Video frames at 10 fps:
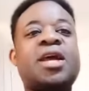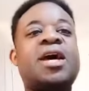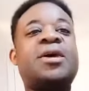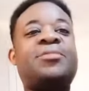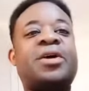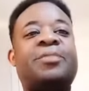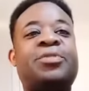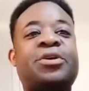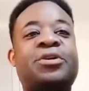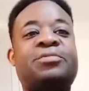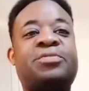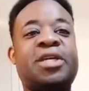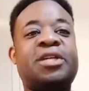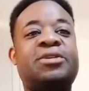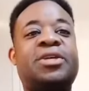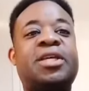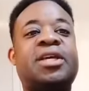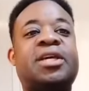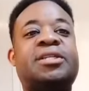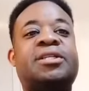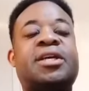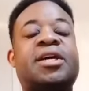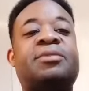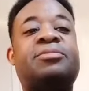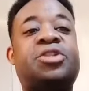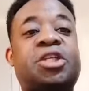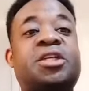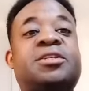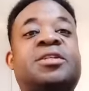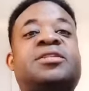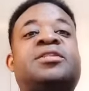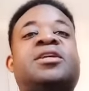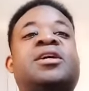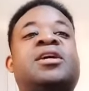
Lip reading: I'm going to be looking at Jesus